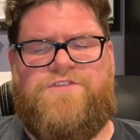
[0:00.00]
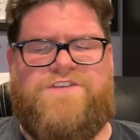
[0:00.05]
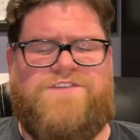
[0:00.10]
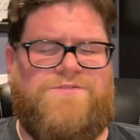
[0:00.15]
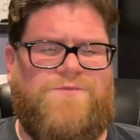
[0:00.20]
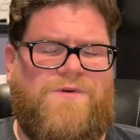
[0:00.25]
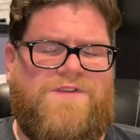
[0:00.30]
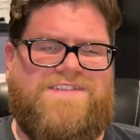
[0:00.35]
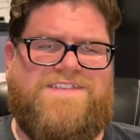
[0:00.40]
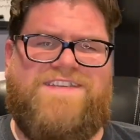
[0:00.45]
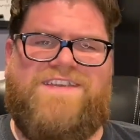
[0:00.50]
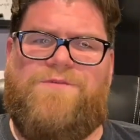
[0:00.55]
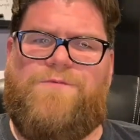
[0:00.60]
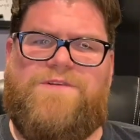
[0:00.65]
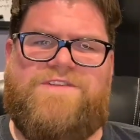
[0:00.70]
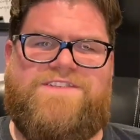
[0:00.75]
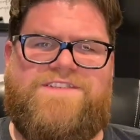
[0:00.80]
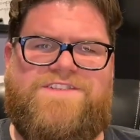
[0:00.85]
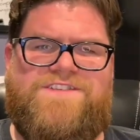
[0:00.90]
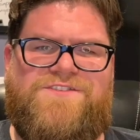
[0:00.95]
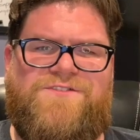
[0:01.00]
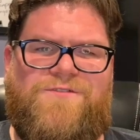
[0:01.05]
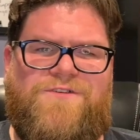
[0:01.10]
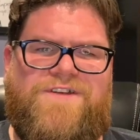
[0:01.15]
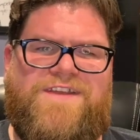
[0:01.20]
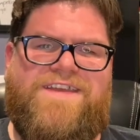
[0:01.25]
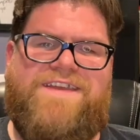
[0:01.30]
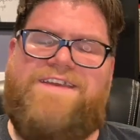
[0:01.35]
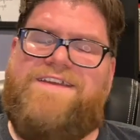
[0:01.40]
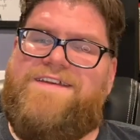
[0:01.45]
Because once again, what's the
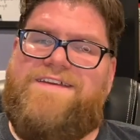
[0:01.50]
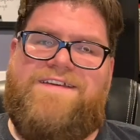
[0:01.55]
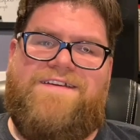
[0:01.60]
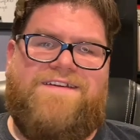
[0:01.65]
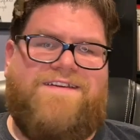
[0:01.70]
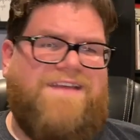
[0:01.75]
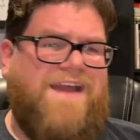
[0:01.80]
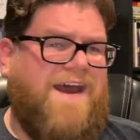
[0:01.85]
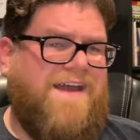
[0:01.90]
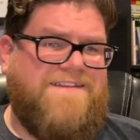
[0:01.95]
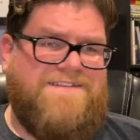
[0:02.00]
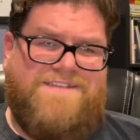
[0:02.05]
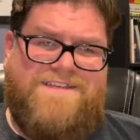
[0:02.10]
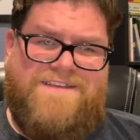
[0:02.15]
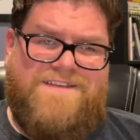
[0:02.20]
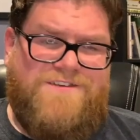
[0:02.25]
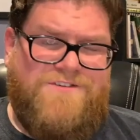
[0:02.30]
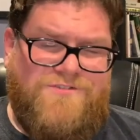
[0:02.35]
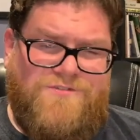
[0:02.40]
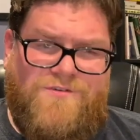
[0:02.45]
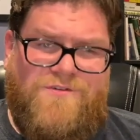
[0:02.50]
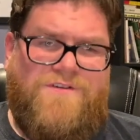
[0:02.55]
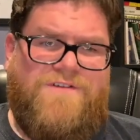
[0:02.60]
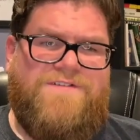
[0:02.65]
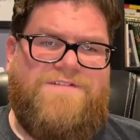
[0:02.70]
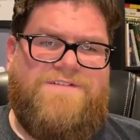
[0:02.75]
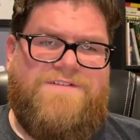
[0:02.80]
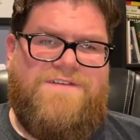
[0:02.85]
story? God is in control.